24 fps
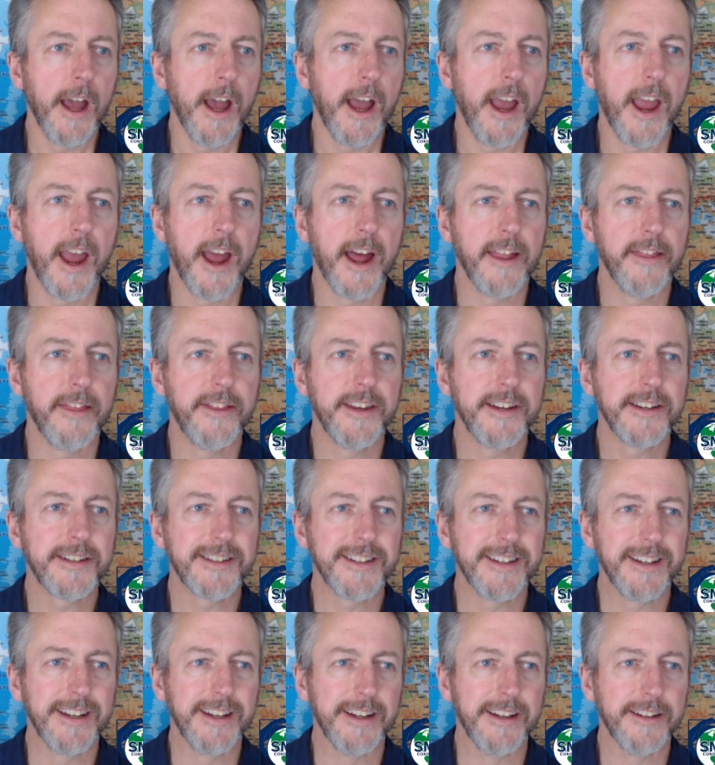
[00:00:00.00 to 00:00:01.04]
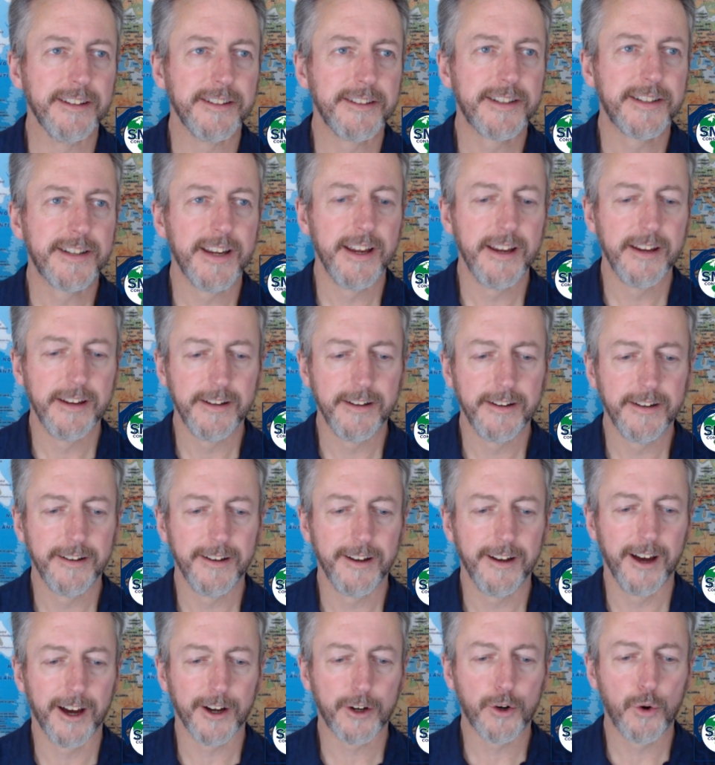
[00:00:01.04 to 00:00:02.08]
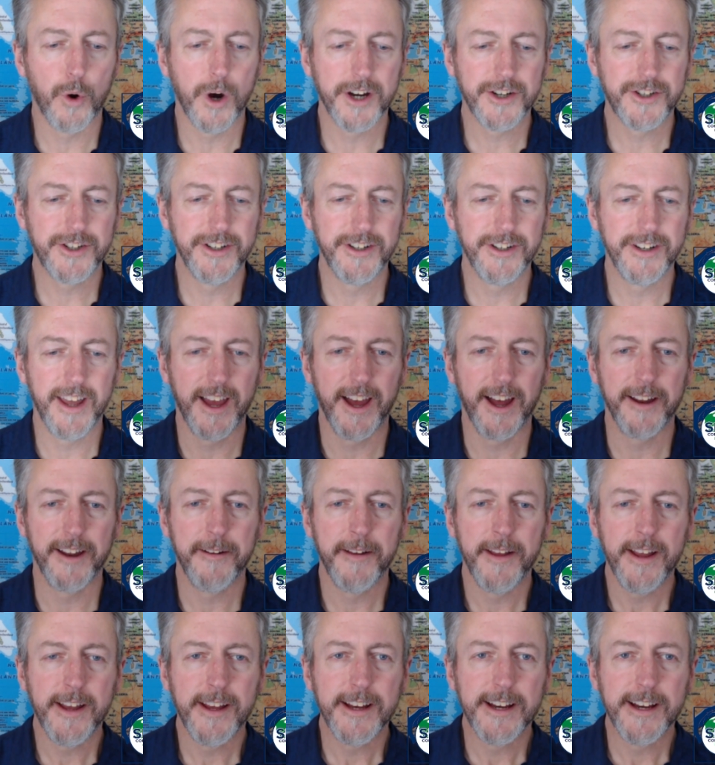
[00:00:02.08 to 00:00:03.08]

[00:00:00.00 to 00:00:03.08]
and this is a question that